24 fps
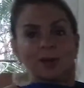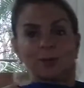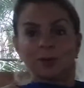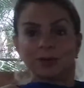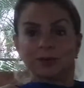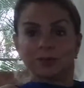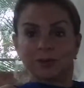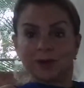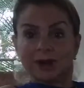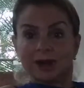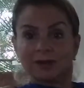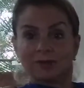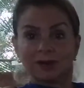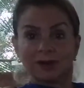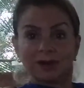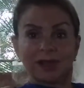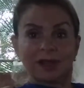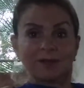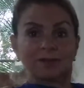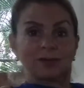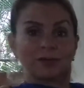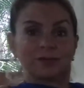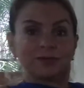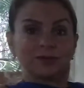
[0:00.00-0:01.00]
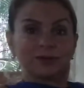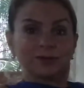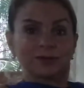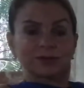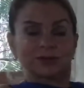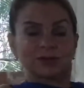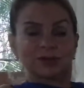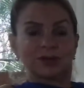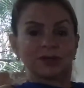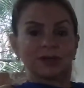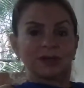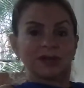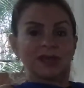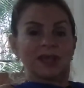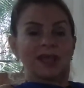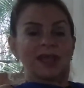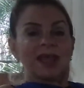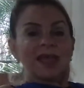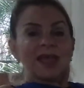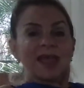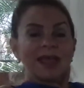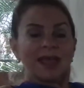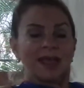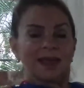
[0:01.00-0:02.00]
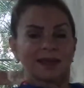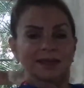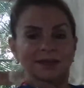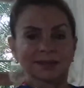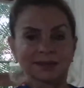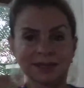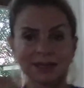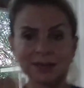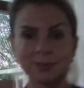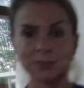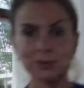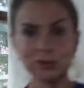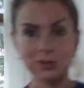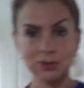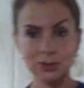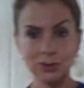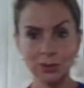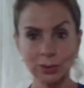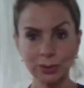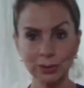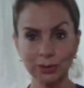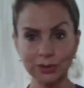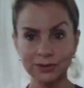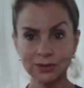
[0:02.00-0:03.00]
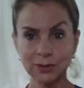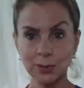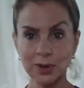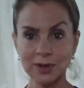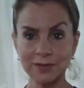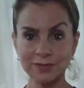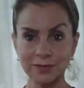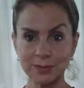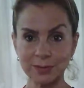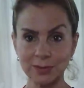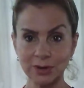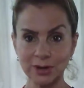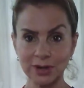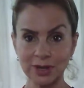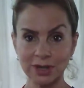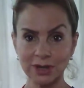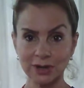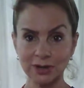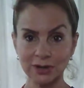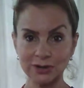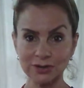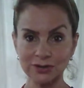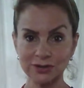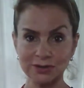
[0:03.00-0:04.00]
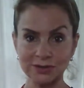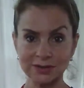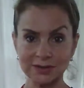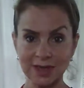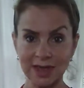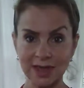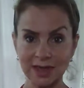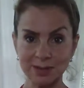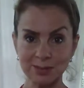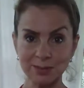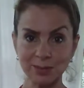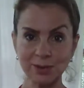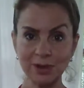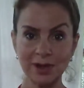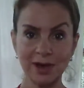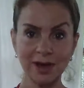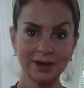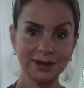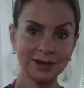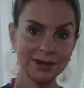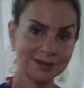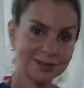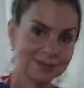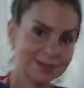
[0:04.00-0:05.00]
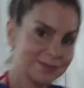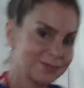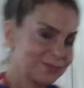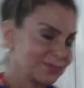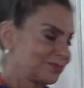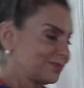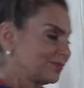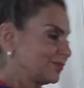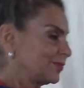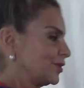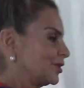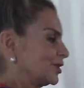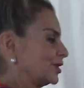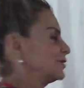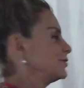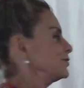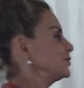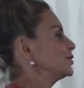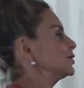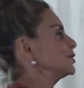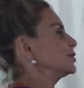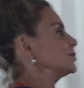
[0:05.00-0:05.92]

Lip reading: with whatever level feels good. And keep your shoulders away from your ears, just like in Pilates. You're gonna feel